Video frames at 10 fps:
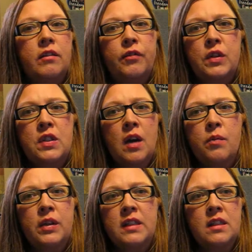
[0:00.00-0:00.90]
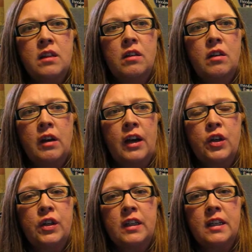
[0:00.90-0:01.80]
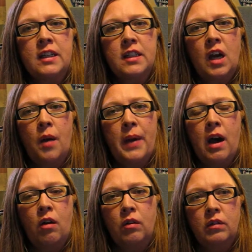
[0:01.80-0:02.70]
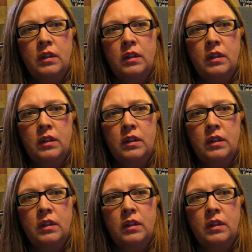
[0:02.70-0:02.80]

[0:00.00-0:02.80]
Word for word: for some reason I couldn't get it to come out.